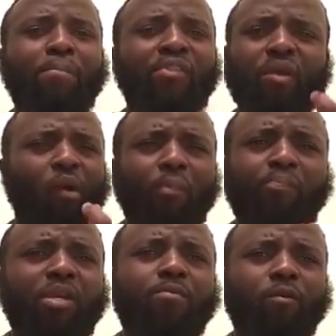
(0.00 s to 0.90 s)
But there
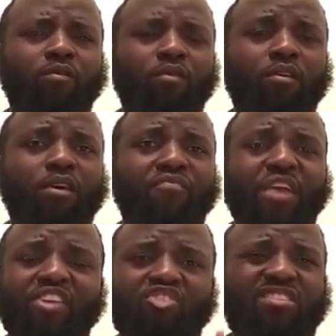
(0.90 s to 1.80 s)
are people
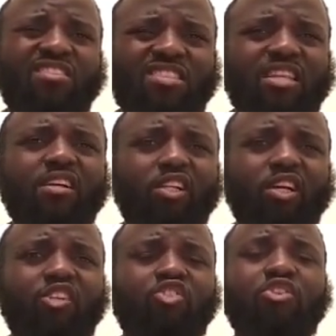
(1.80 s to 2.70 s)
that still
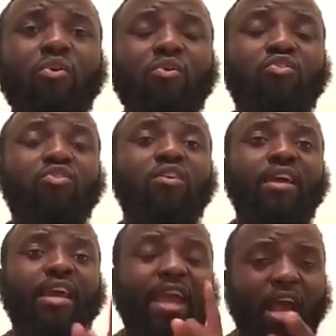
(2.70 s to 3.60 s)
gonna choose
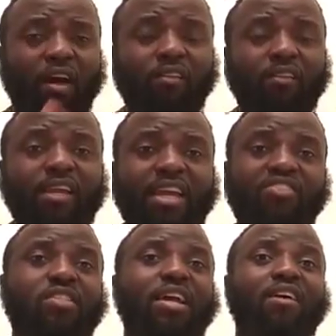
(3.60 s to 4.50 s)
hell
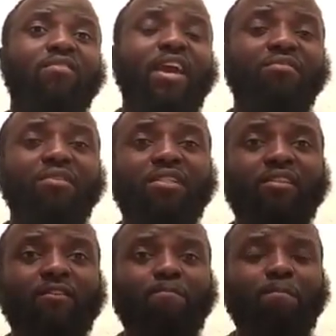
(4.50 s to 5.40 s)
instead of
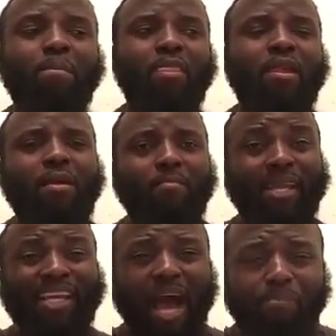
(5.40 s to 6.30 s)
heaven.
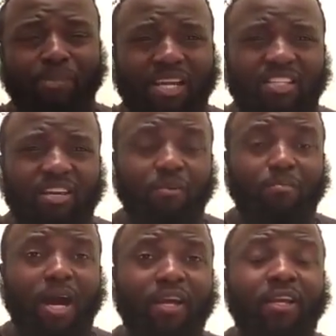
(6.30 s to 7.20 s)
May God bless
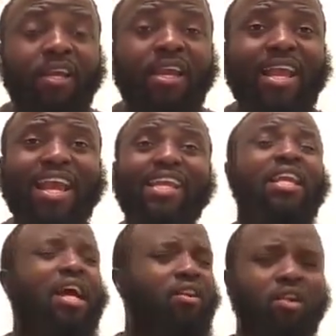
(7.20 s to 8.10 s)
everybody. And
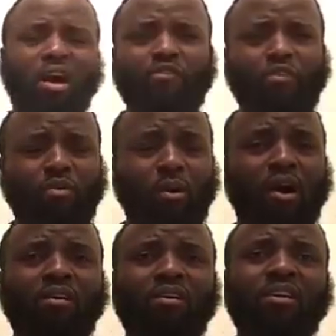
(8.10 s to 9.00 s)
then I love you
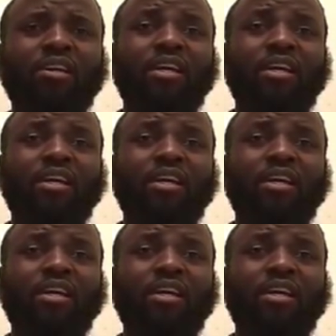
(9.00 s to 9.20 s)
all.